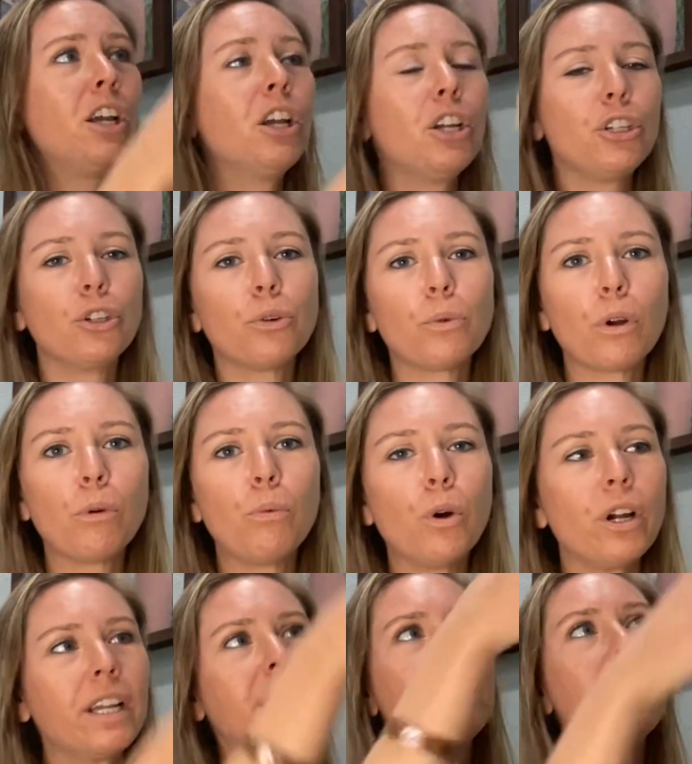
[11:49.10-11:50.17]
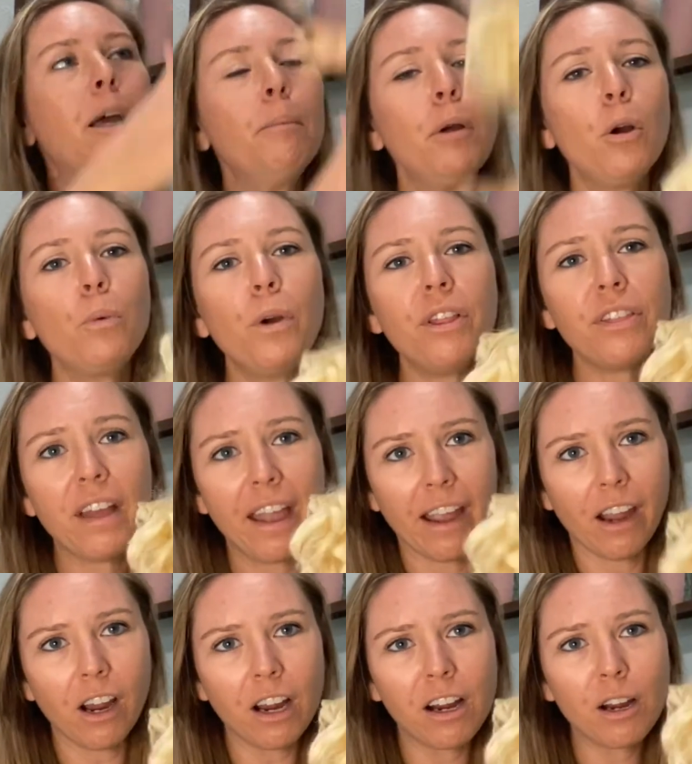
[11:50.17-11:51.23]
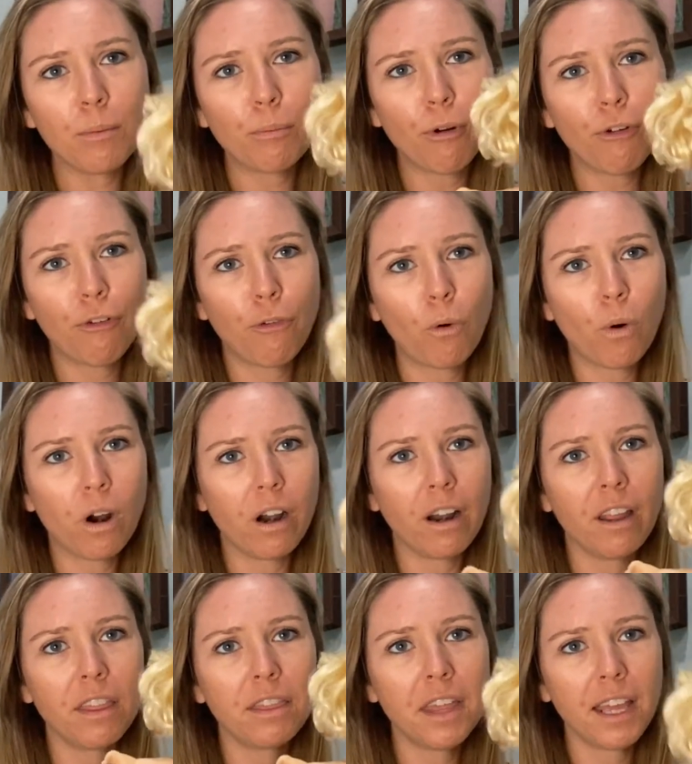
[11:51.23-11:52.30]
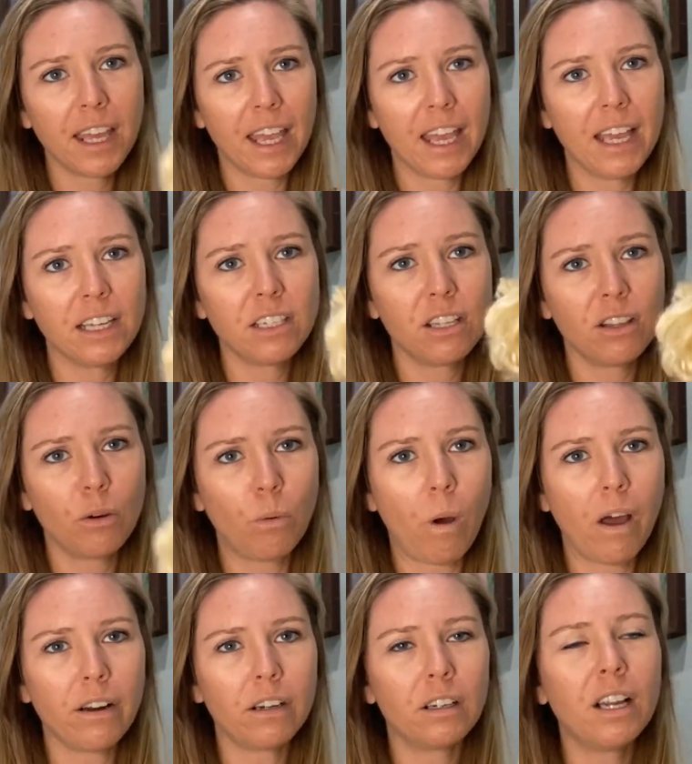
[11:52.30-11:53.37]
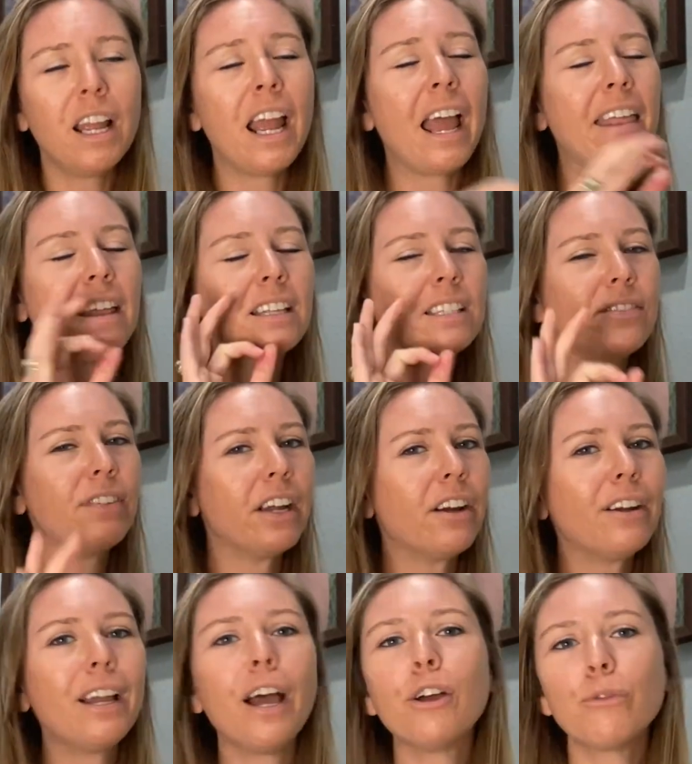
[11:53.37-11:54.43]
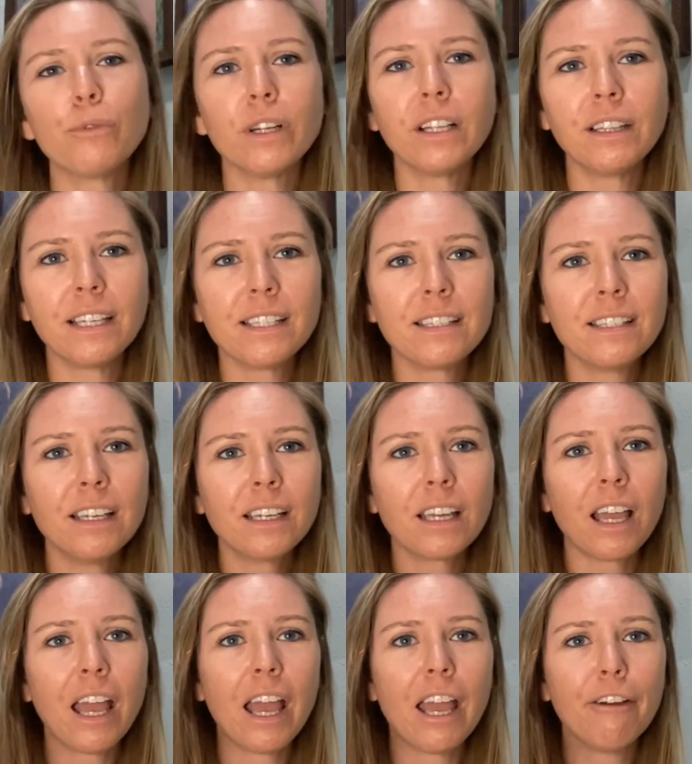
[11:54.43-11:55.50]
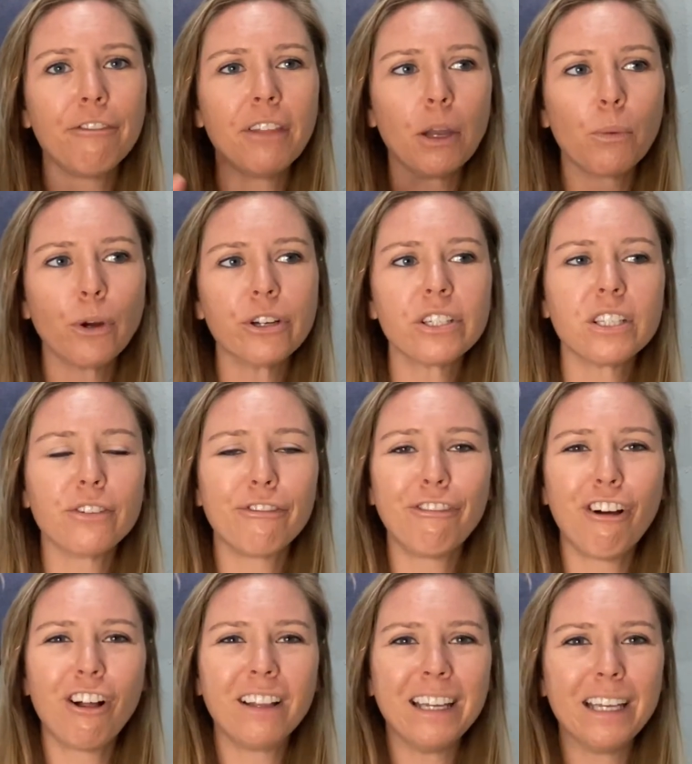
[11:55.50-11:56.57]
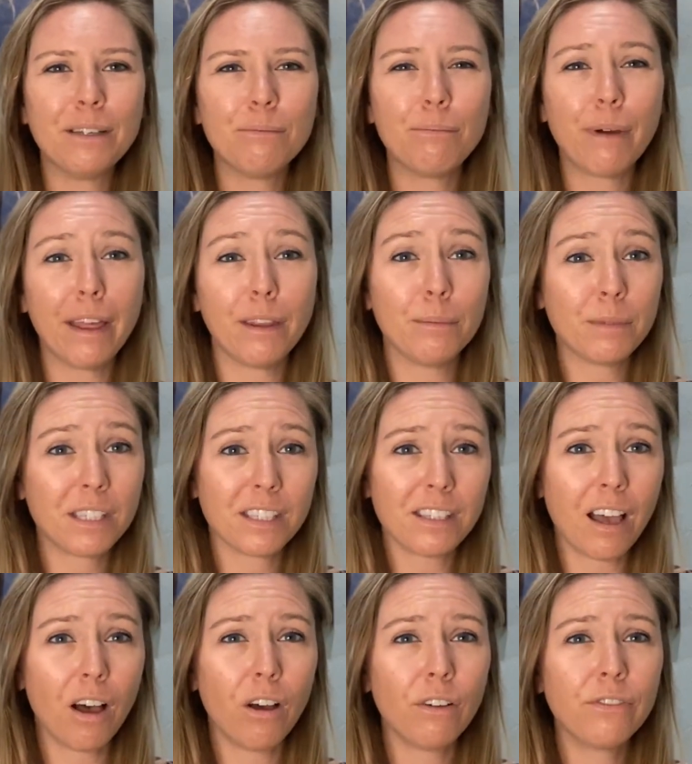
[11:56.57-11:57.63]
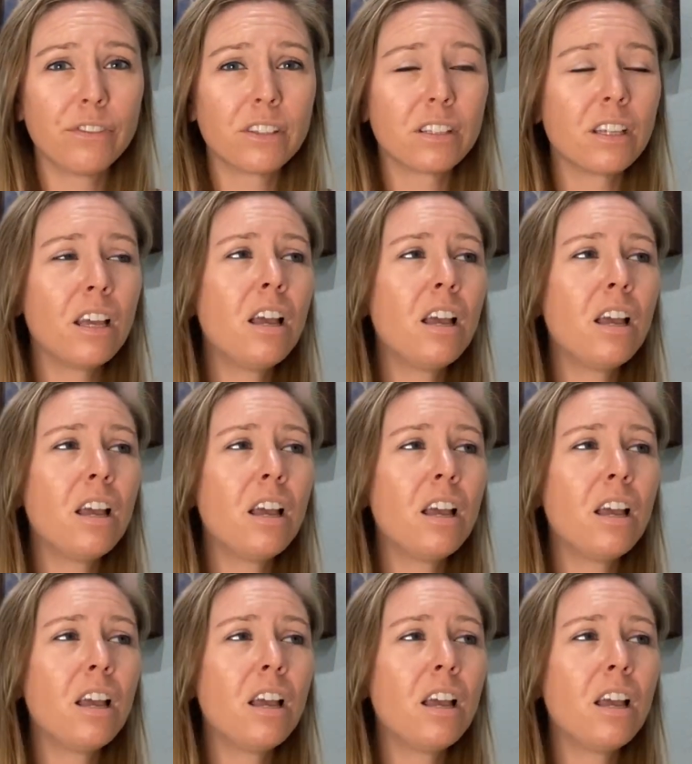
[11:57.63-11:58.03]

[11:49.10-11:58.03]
you're rewarding them with air before they hit the water. And that's very unrealistic if they were to fall in by themselves.